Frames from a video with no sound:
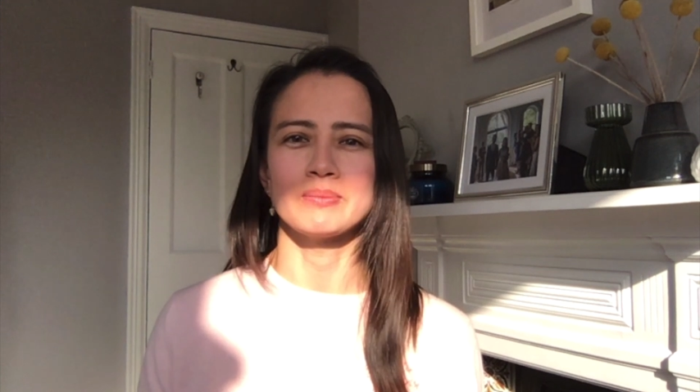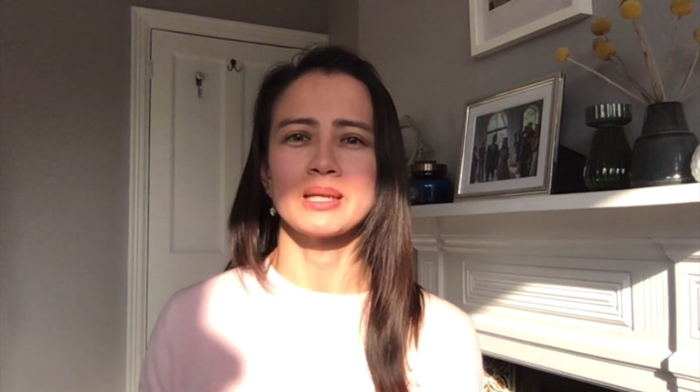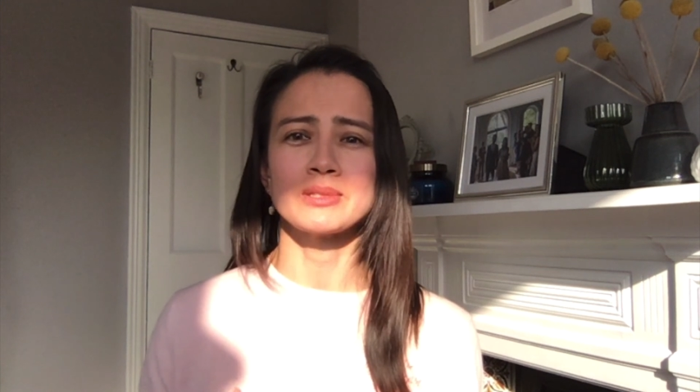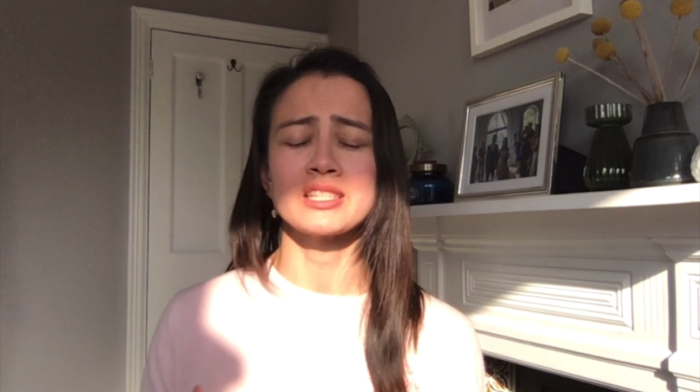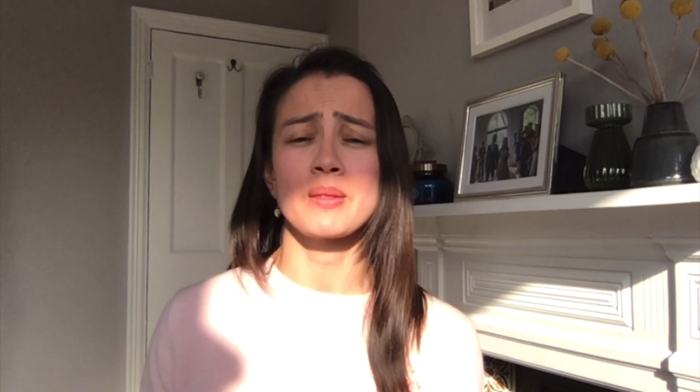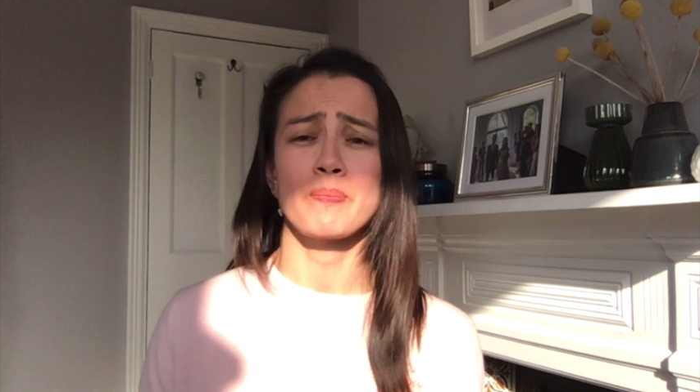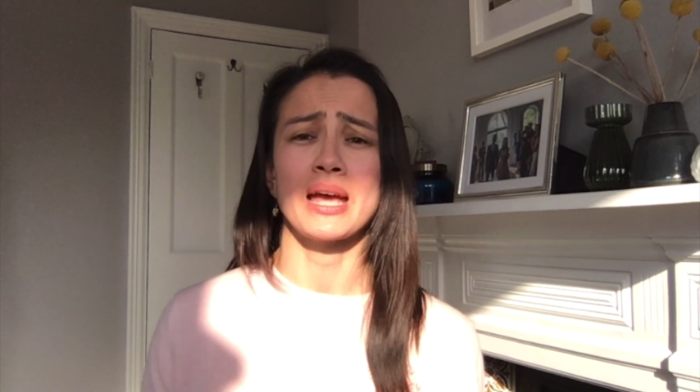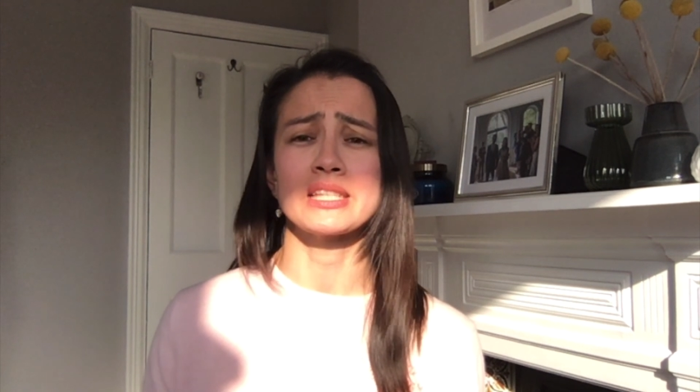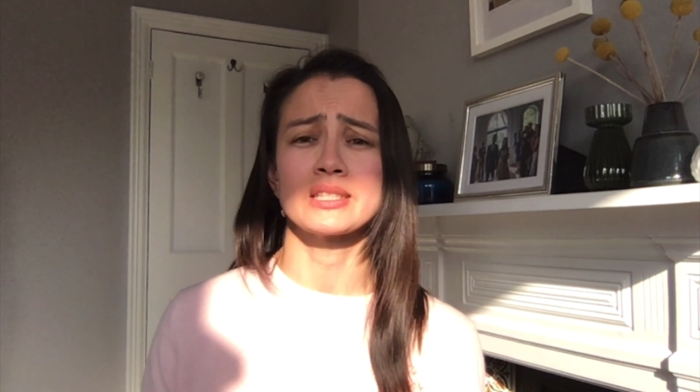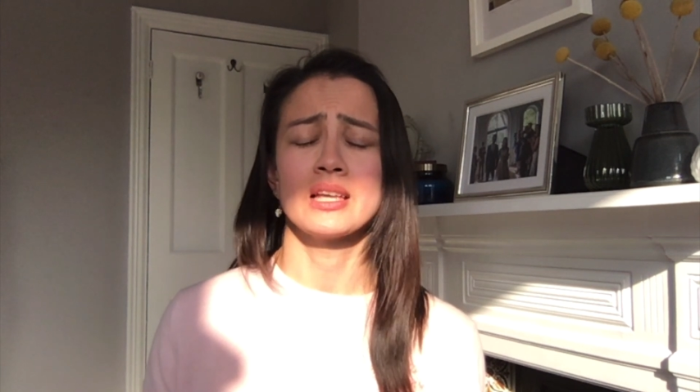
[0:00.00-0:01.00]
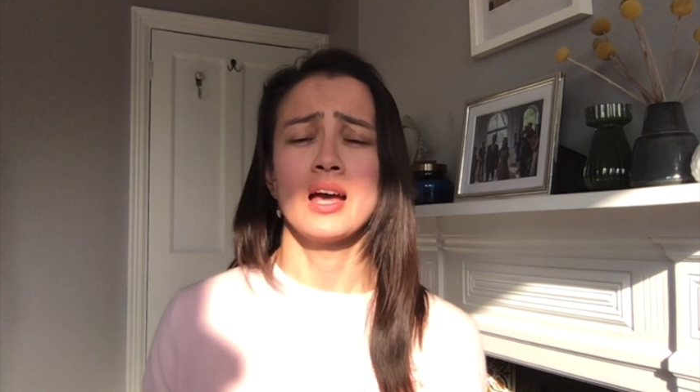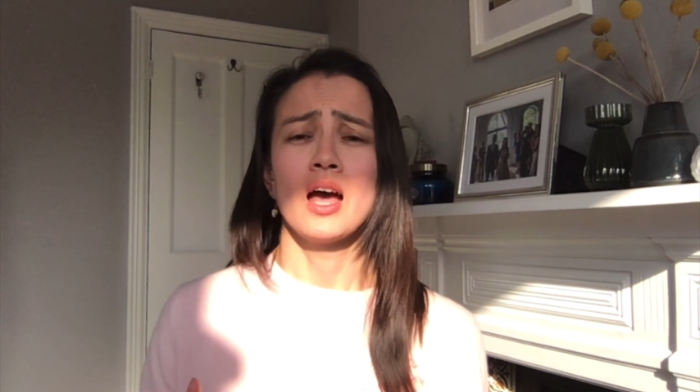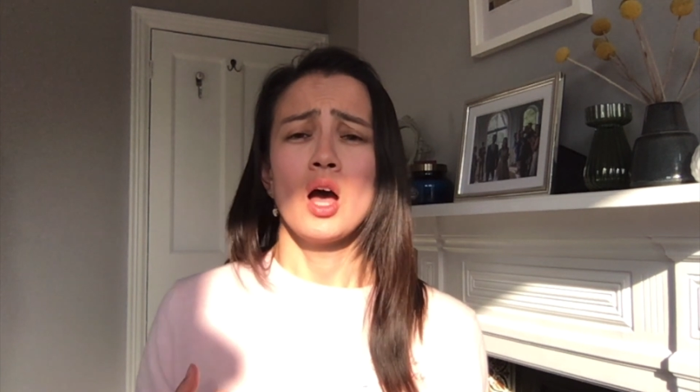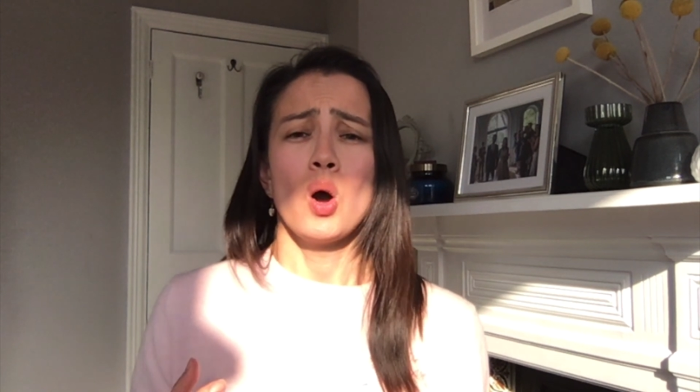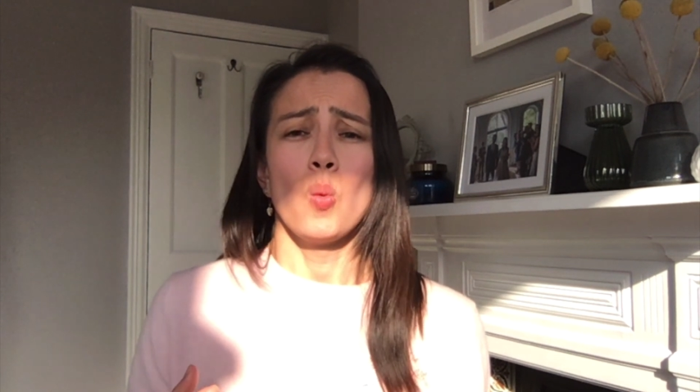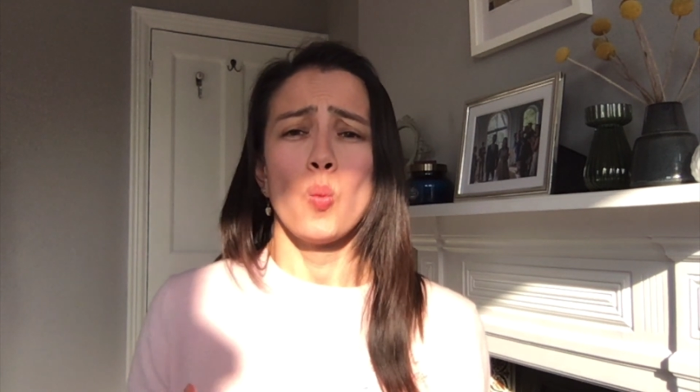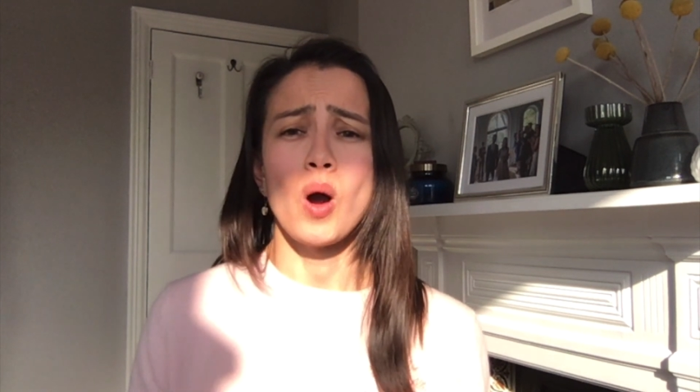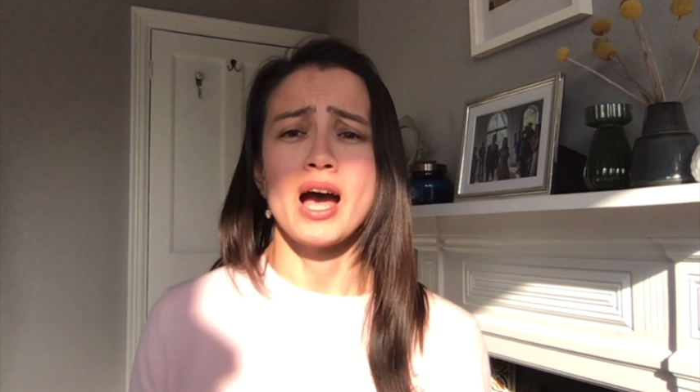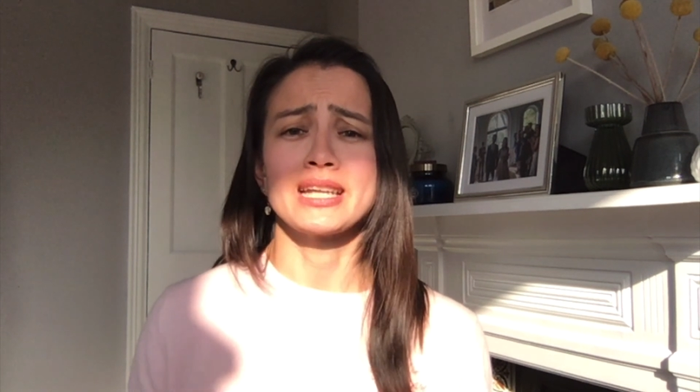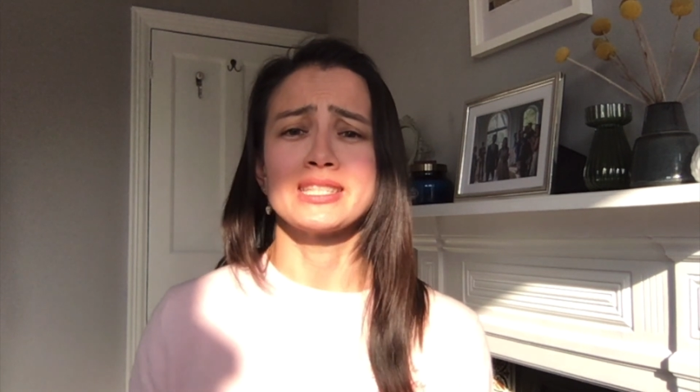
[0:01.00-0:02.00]
Sometimes the best
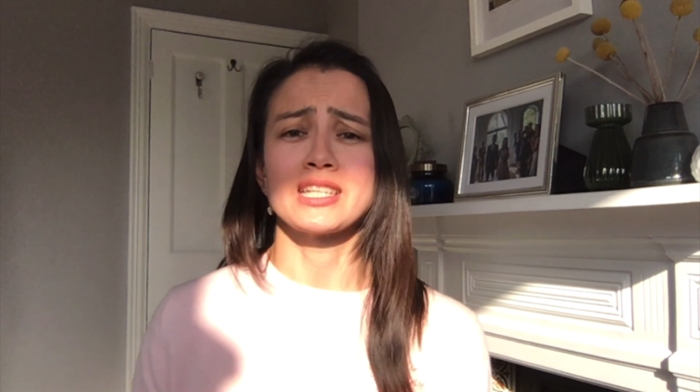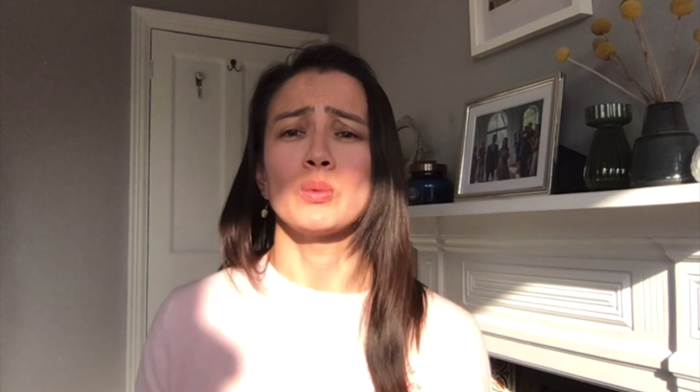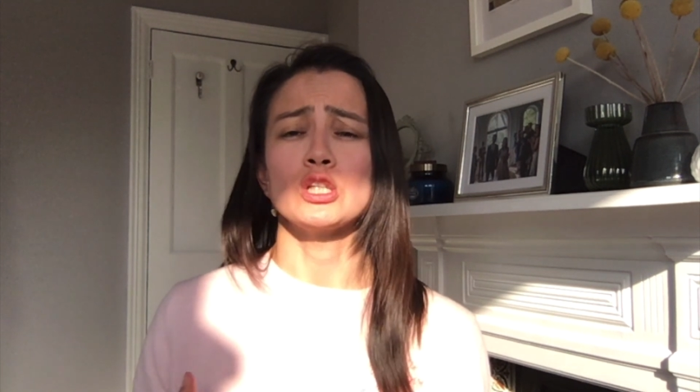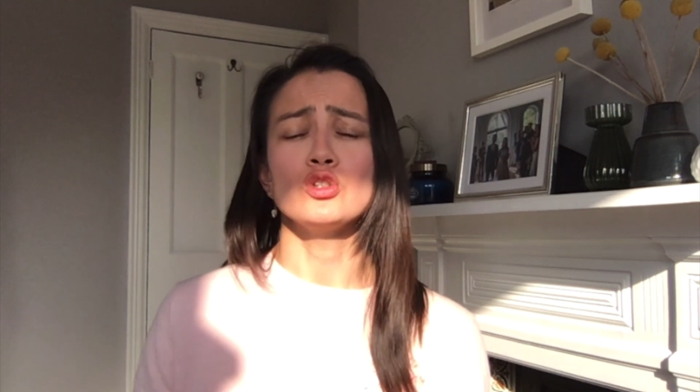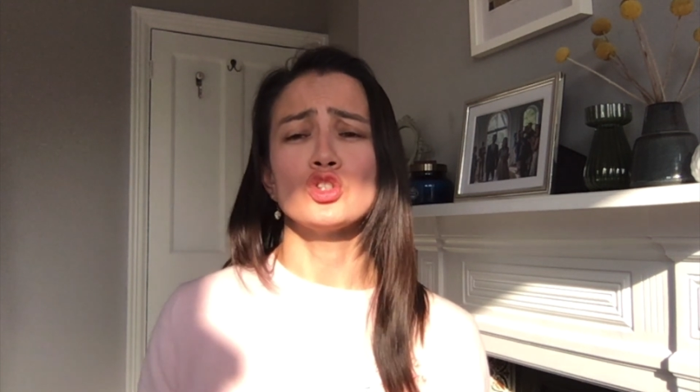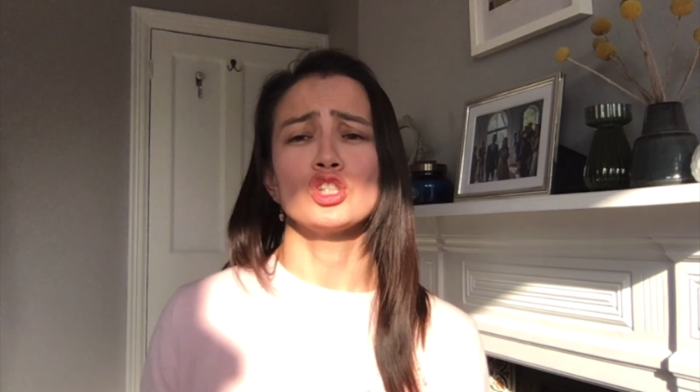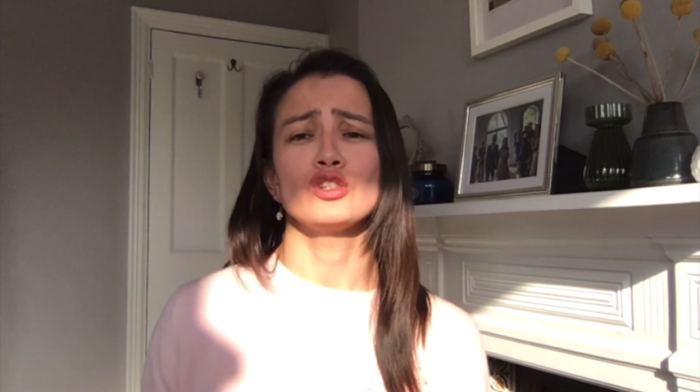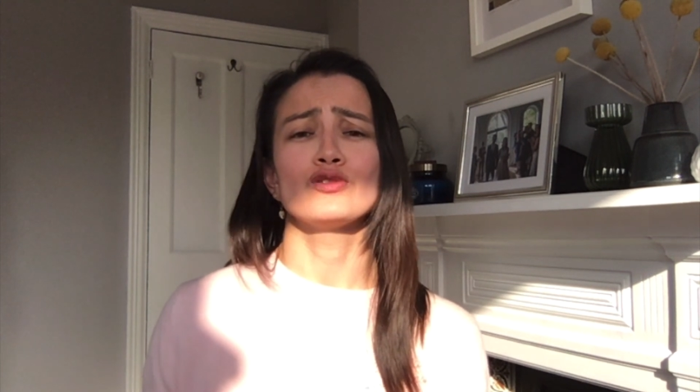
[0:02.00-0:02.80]
work is done when you choose